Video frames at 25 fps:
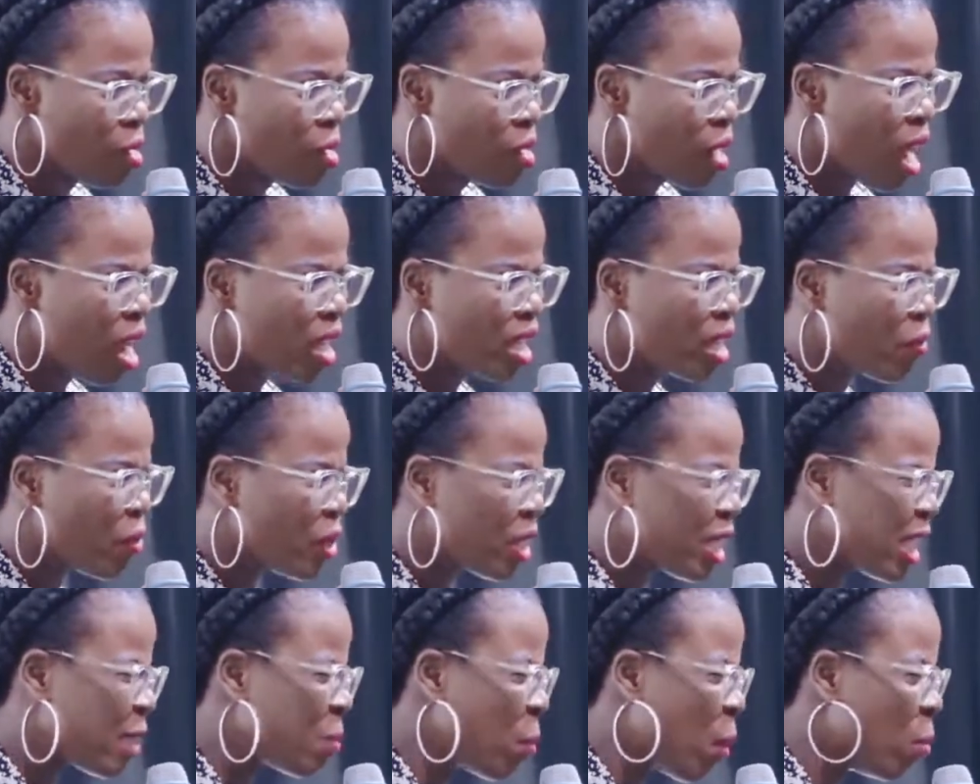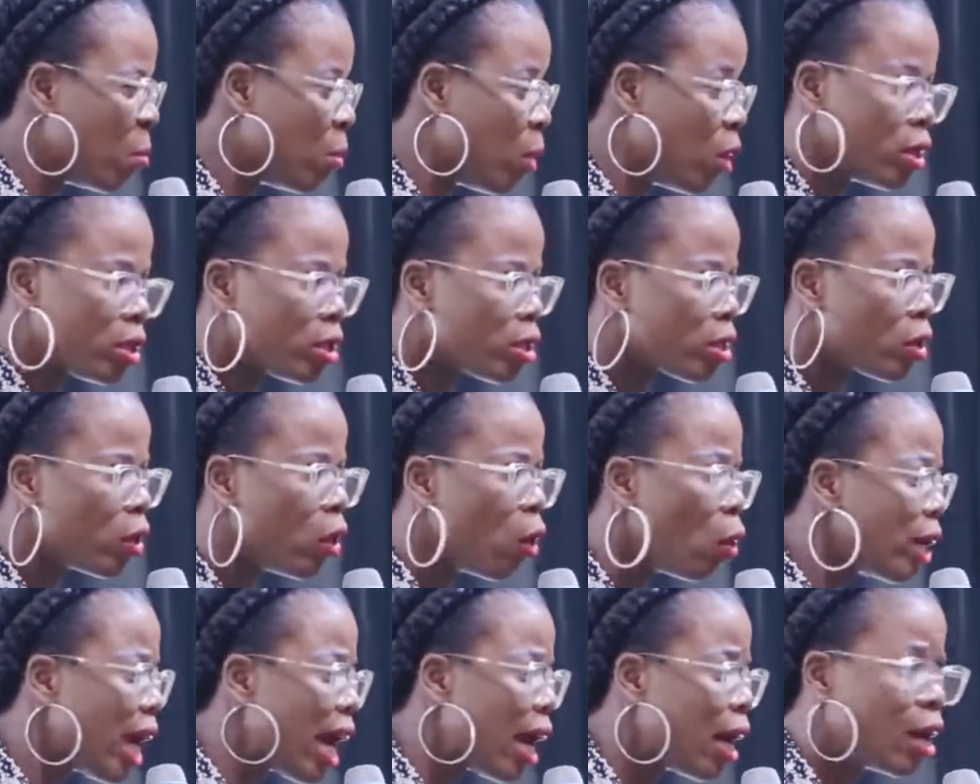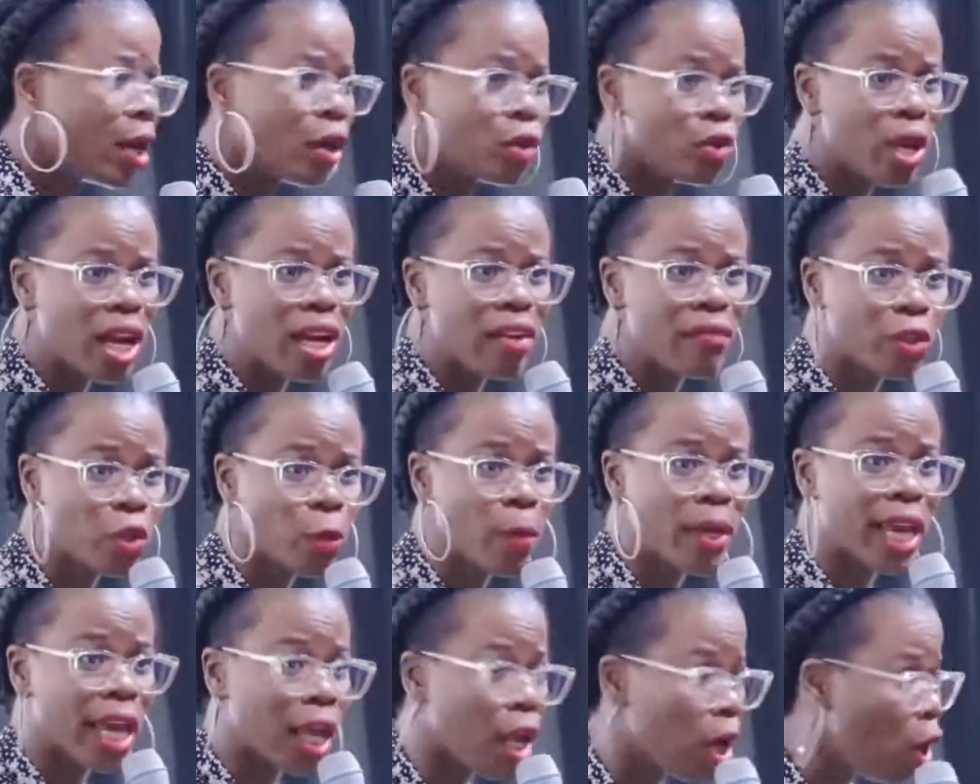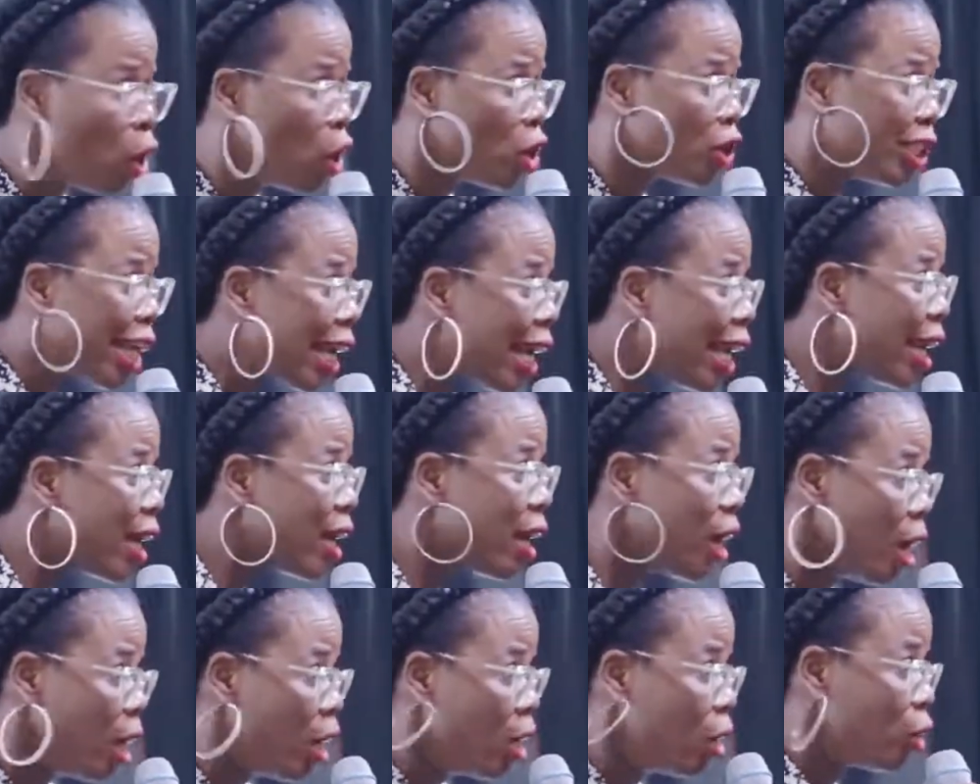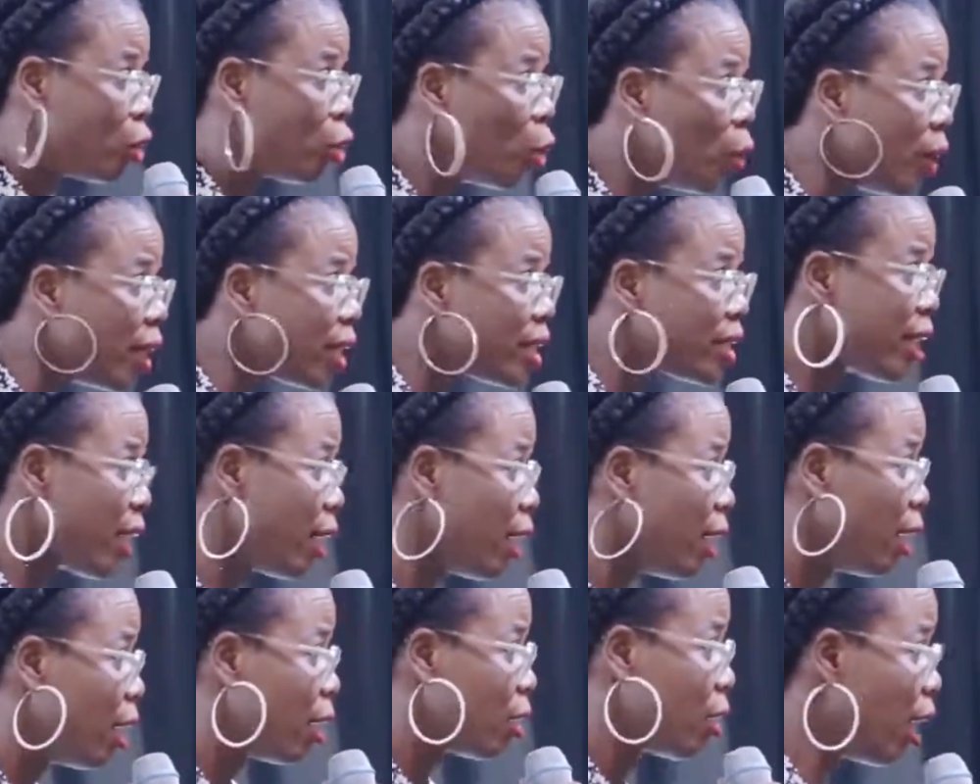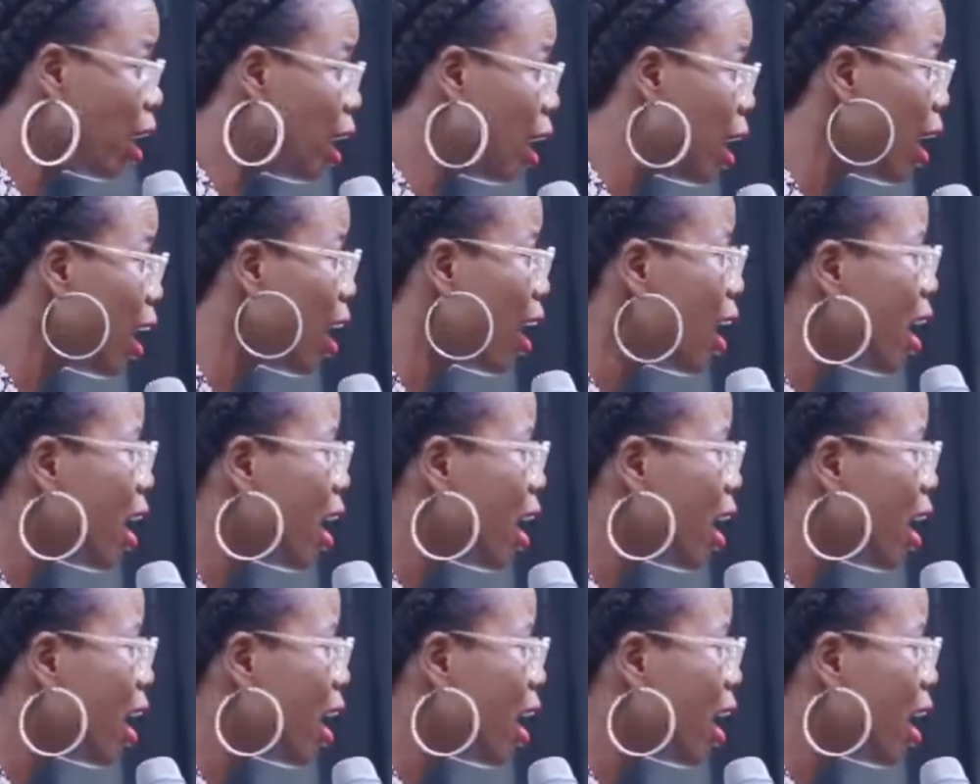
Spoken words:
I'll give you 6 more months. Oh, yeah. You know I resume again. Shay, do it. God.